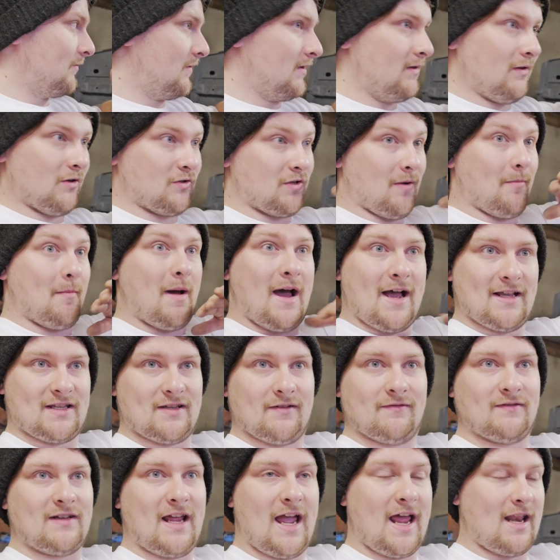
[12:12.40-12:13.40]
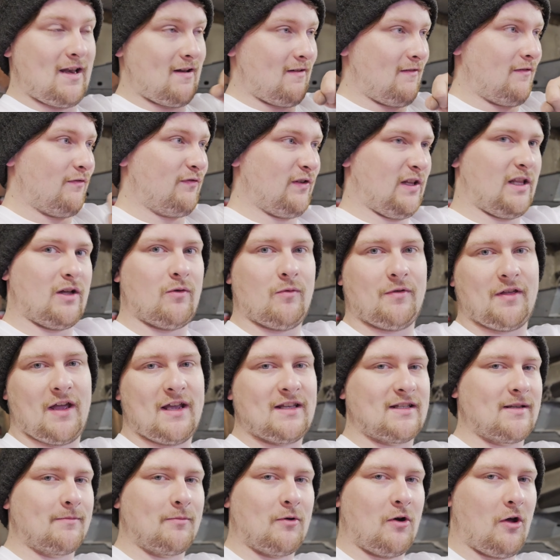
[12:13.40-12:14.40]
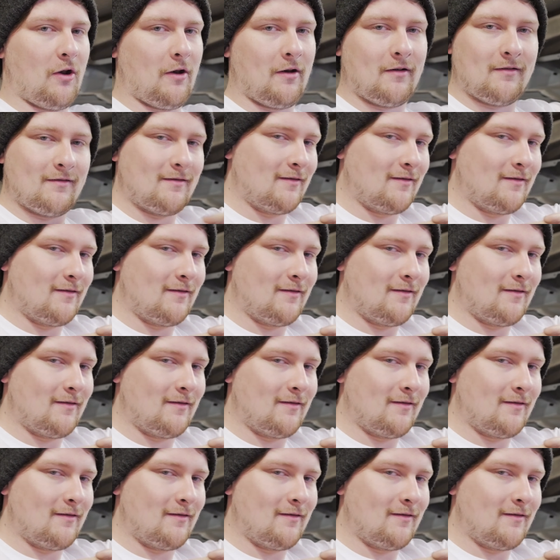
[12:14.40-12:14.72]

there's a massive dent, fill it with Isopon.